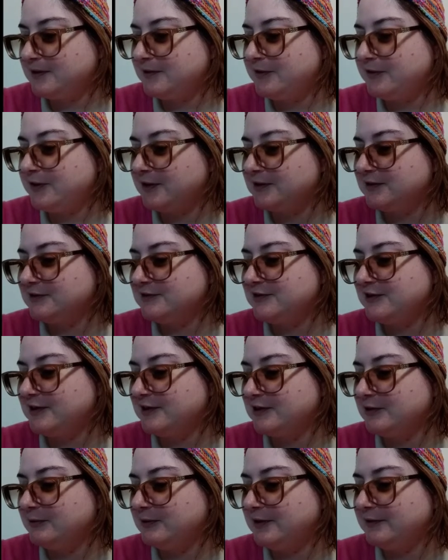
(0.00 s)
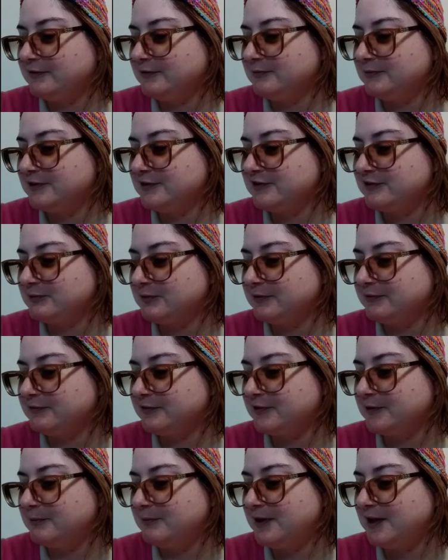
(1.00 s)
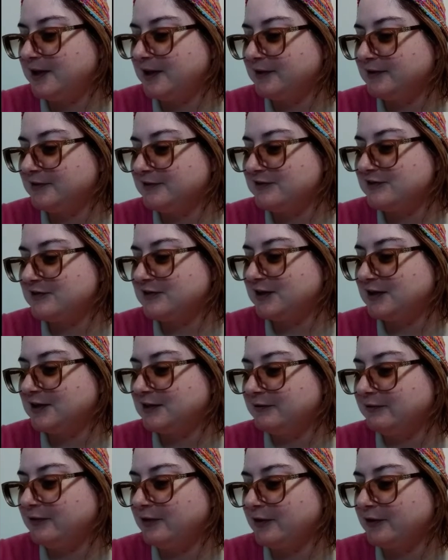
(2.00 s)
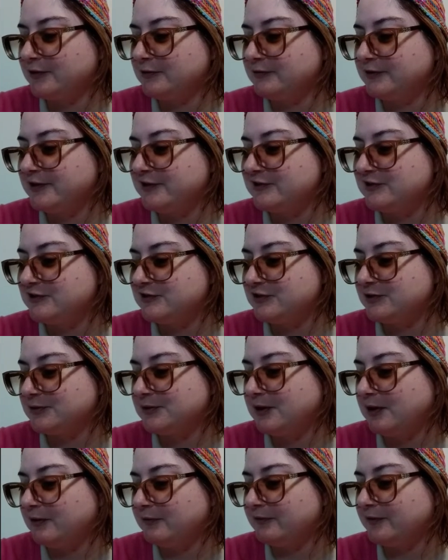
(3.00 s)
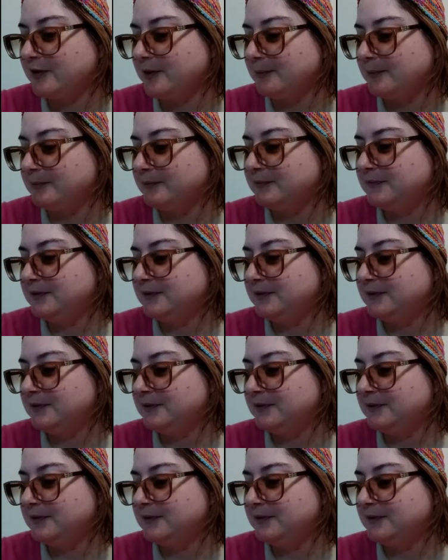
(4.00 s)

thing to take away from this one for the man is think of all the reasons you love them.